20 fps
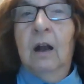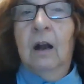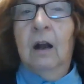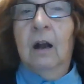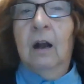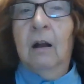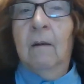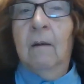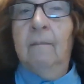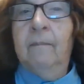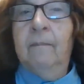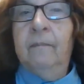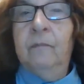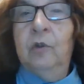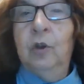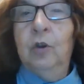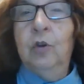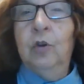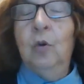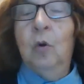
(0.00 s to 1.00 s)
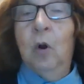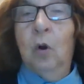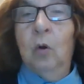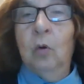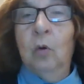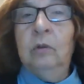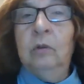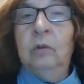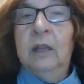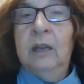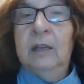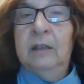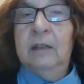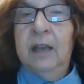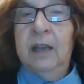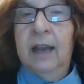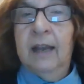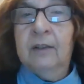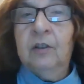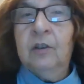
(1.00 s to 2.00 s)
um, do you only
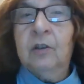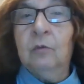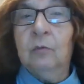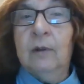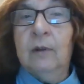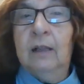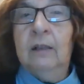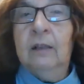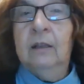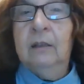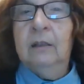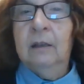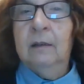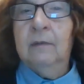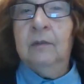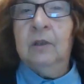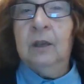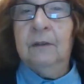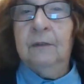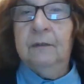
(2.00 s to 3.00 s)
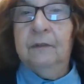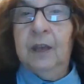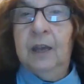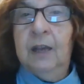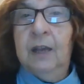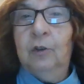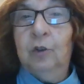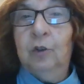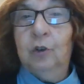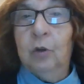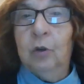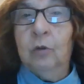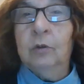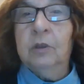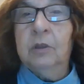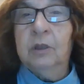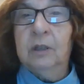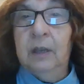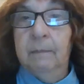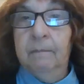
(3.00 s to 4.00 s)
test relatives if they show
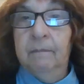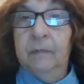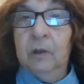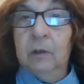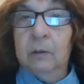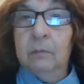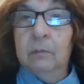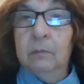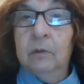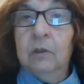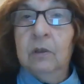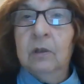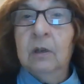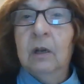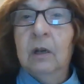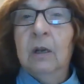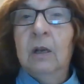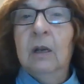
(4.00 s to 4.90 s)
symptoms?